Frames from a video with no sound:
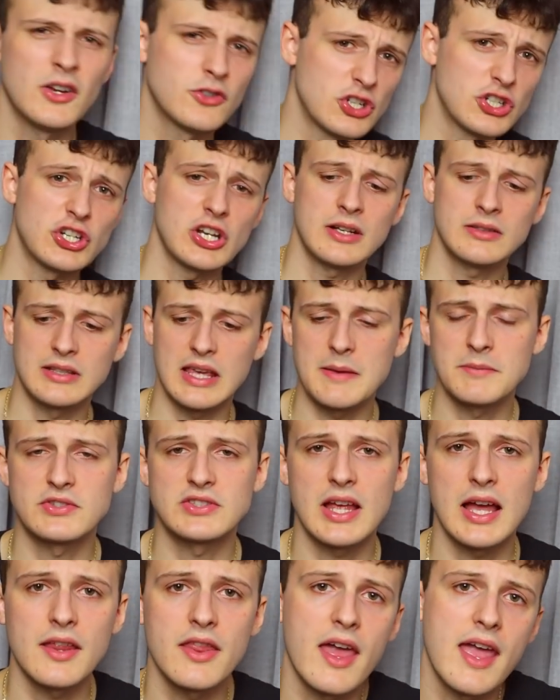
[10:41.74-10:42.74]
Now, Trisha and
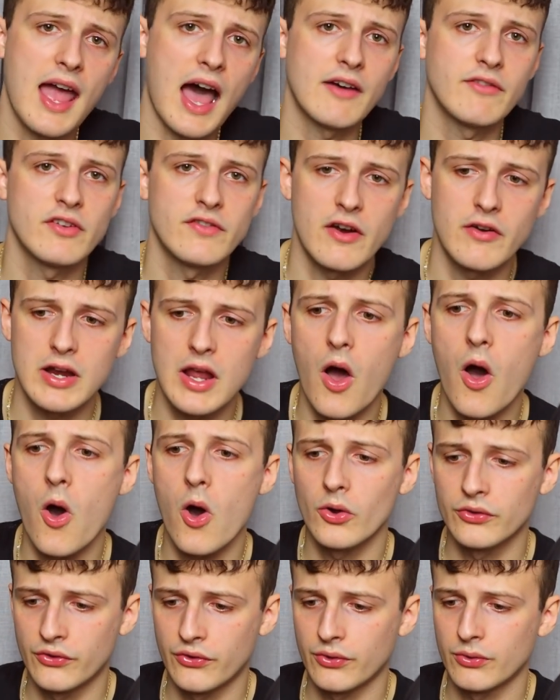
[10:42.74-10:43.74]
Keemstar, they have a very
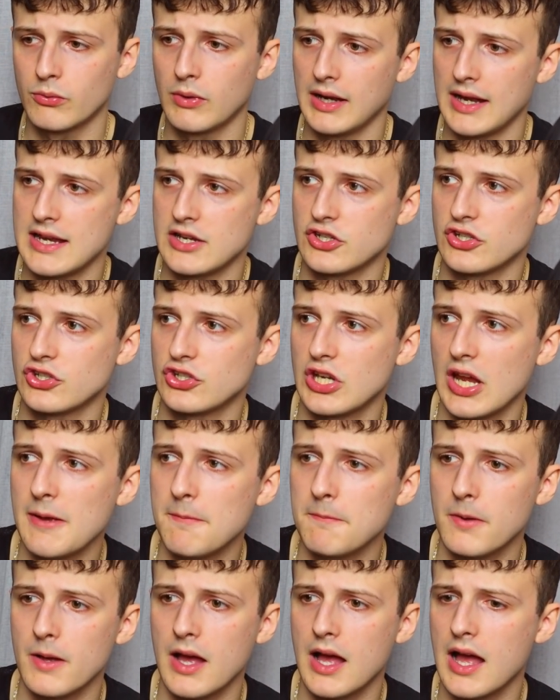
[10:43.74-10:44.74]
odd relationship.